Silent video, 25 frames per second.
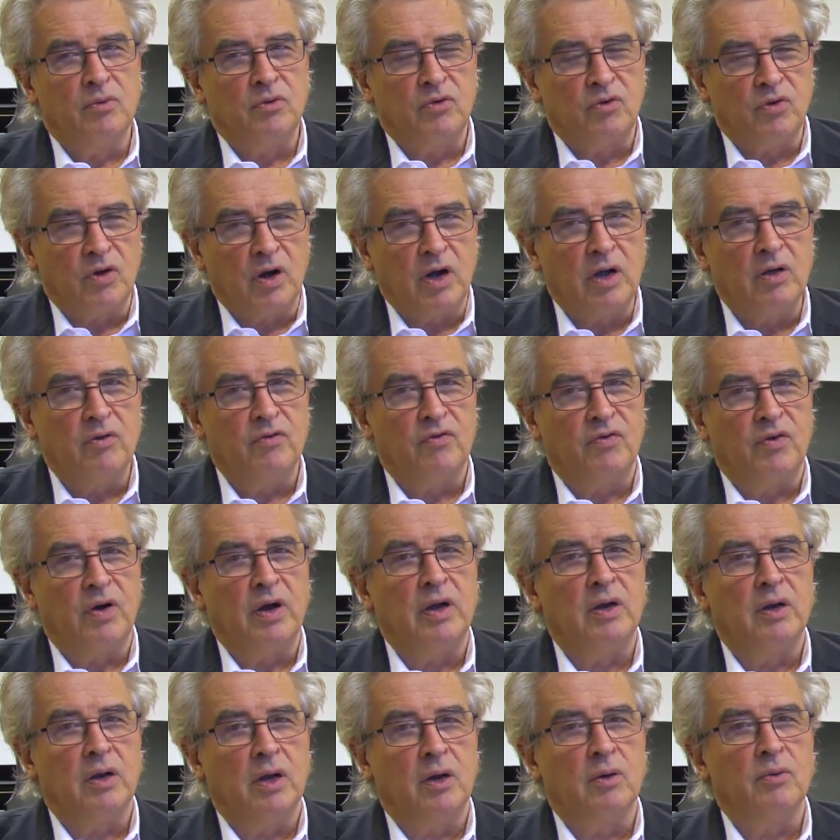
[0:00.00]
try and
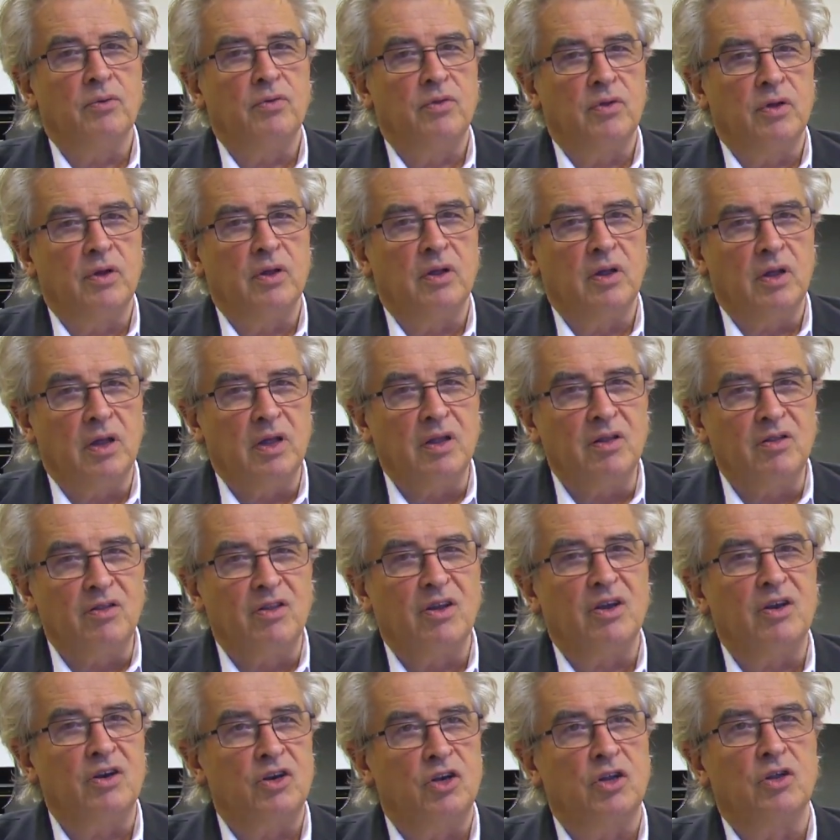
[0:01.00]
find out the
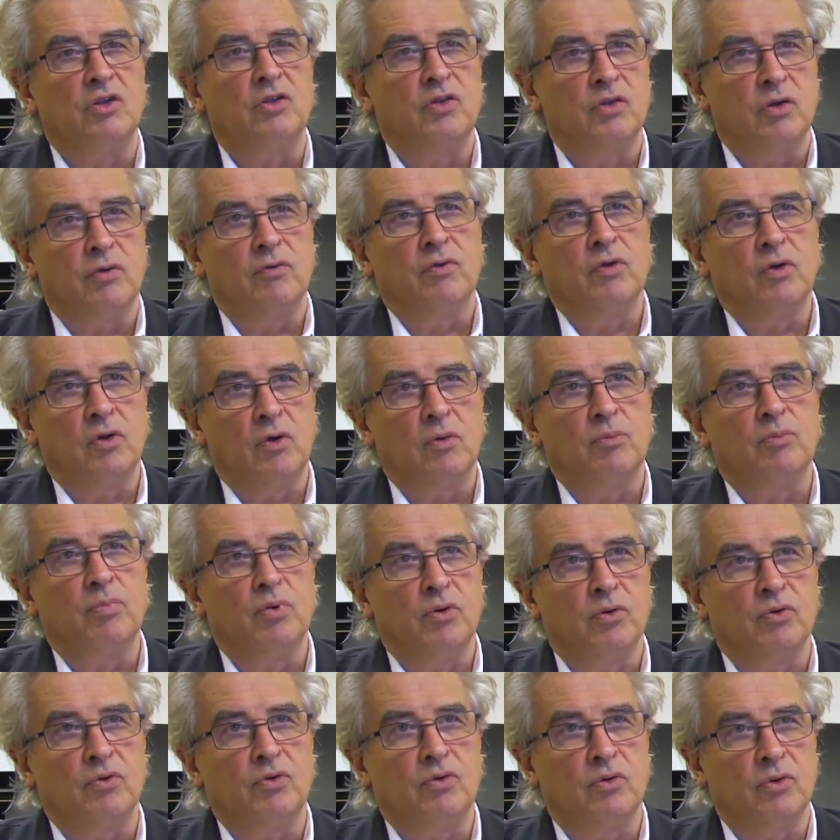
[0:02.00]
intentions of the
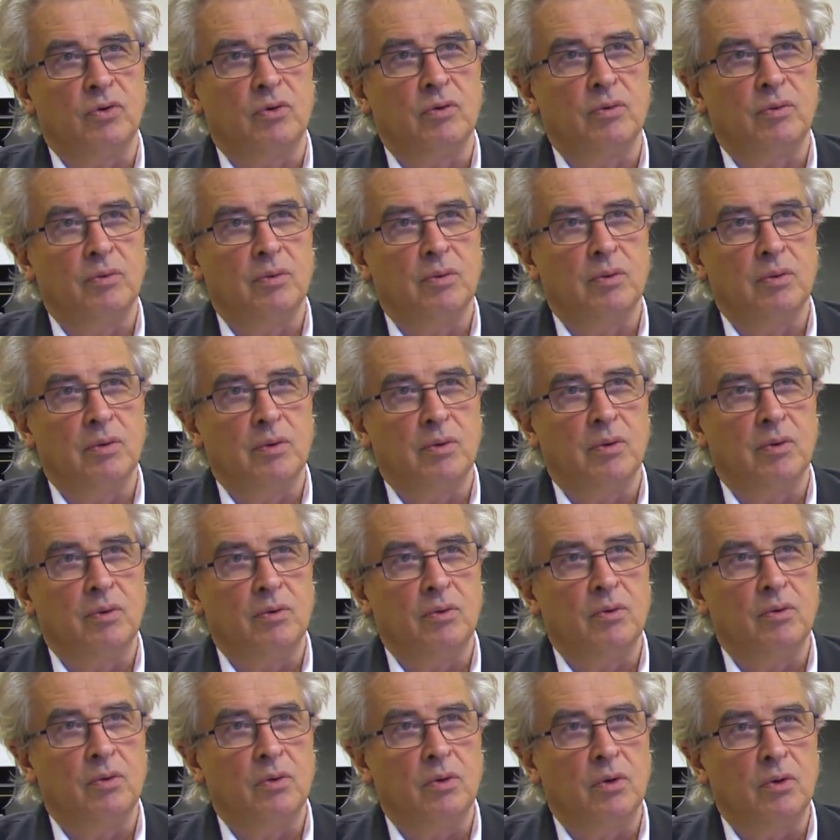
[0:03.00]
composer, you know,
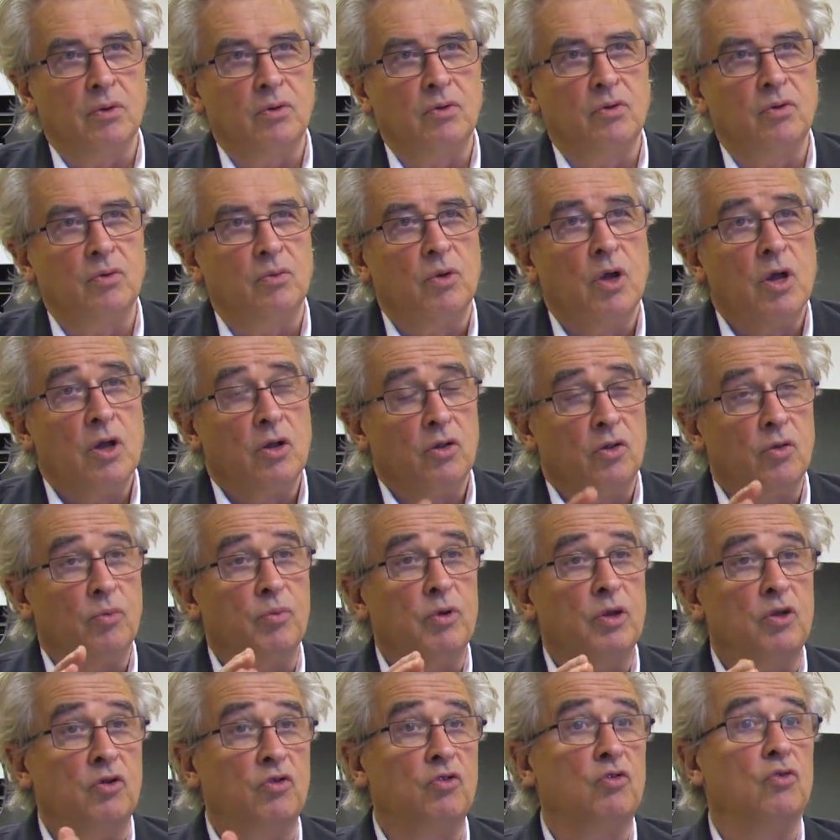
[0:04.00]
not to, to
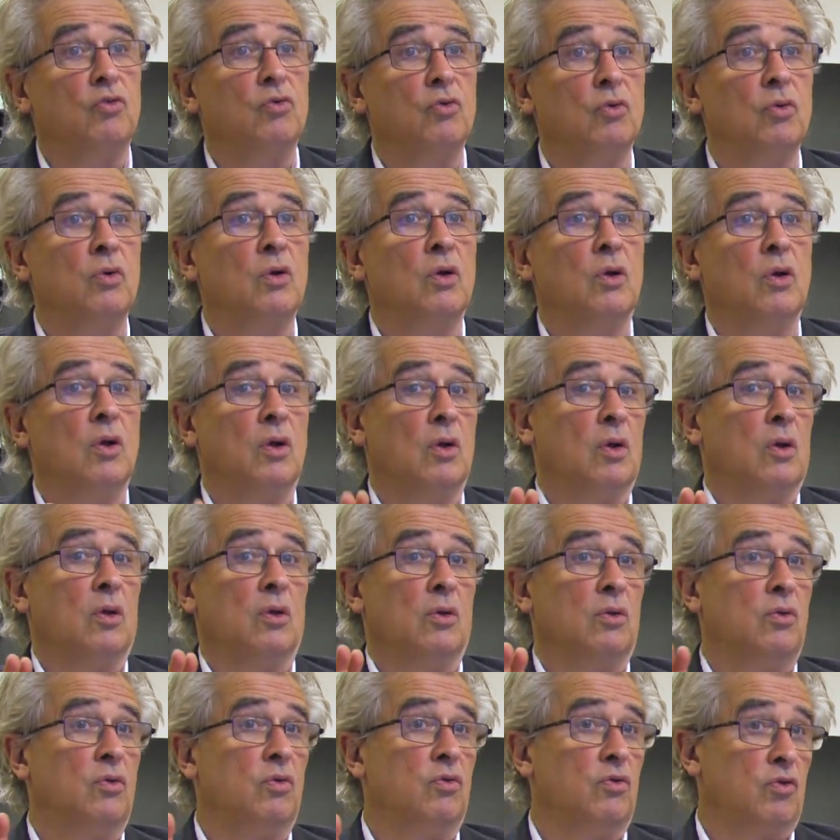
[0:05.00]
be true
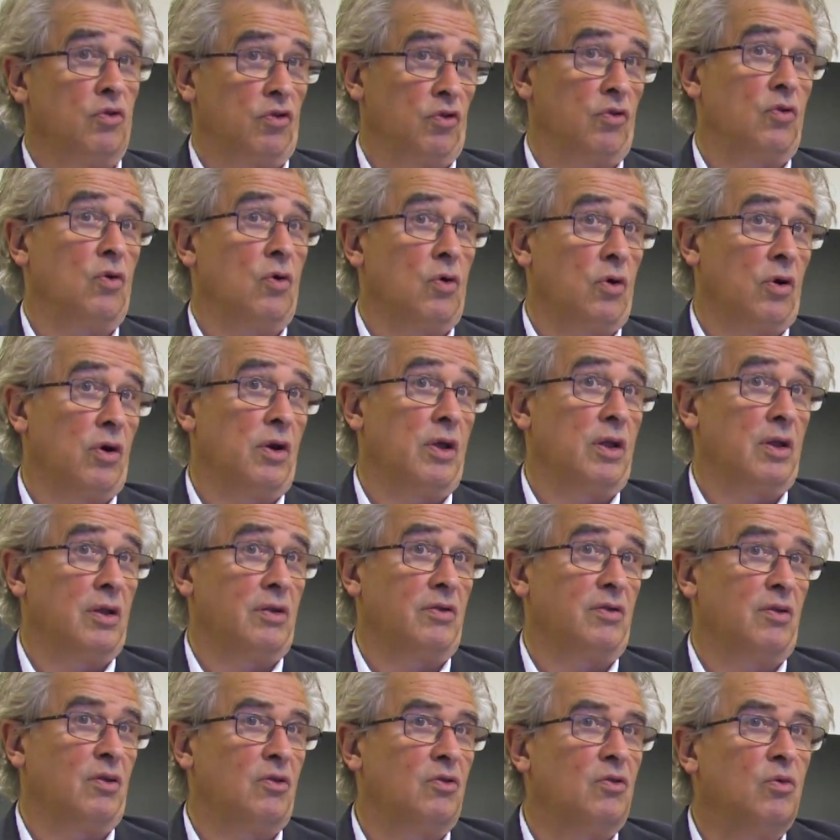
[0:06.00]
to the score, in
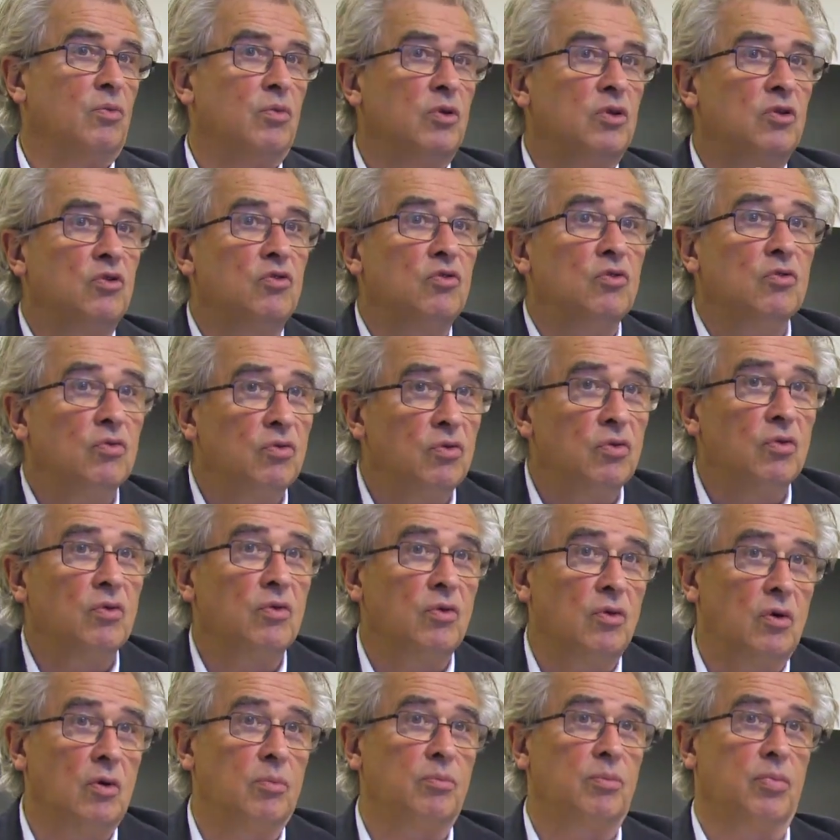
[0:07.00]
a sense, to be true to
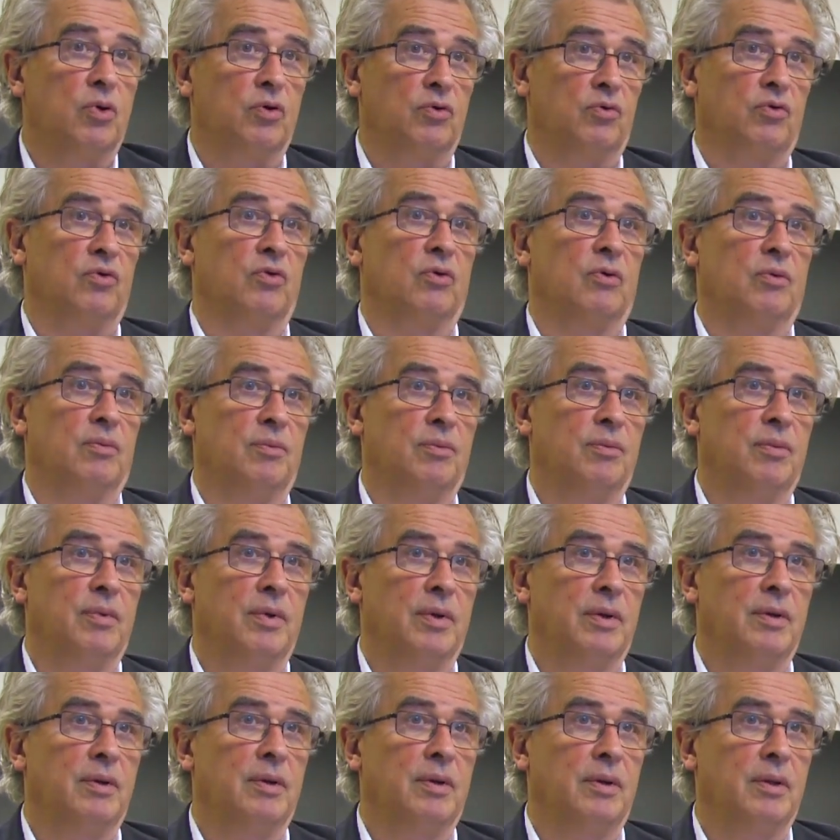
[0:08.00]
the composer,
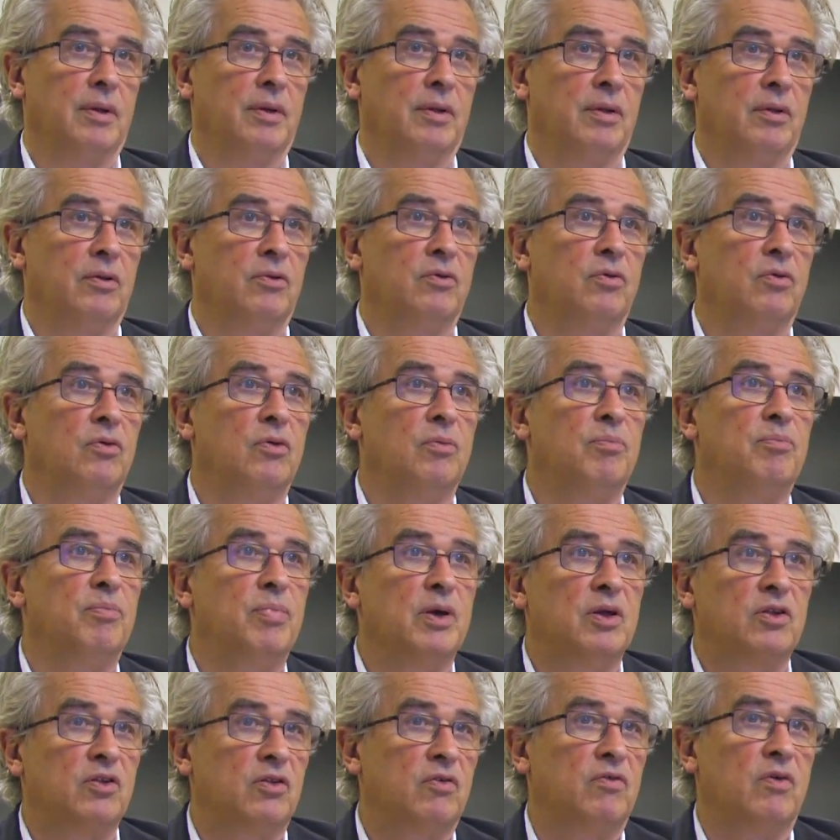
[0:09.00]
to the
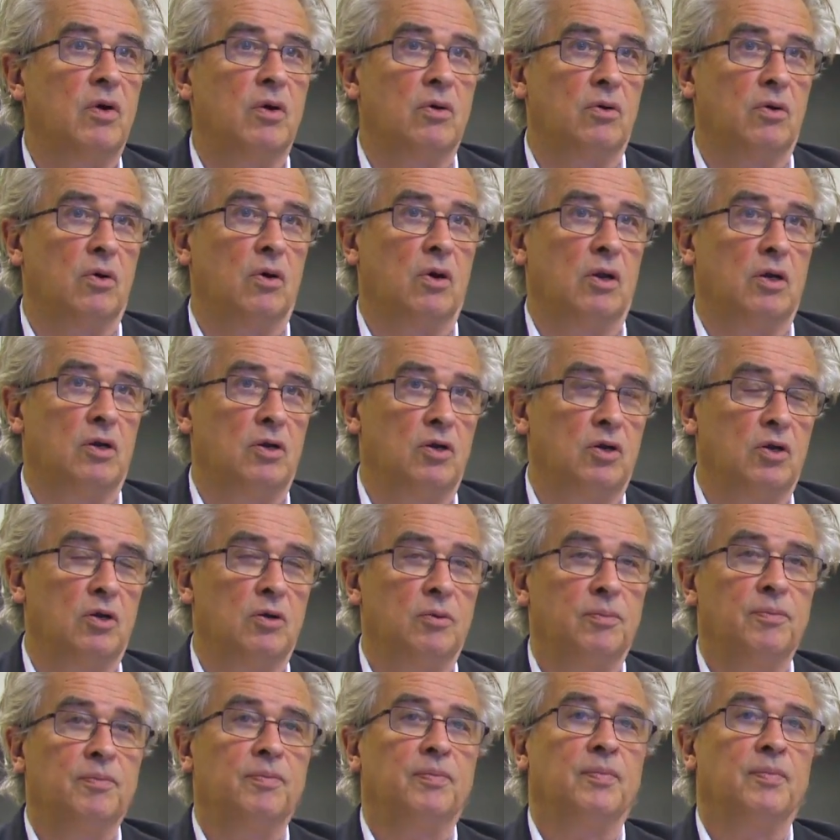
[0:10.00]
best of our knowledge,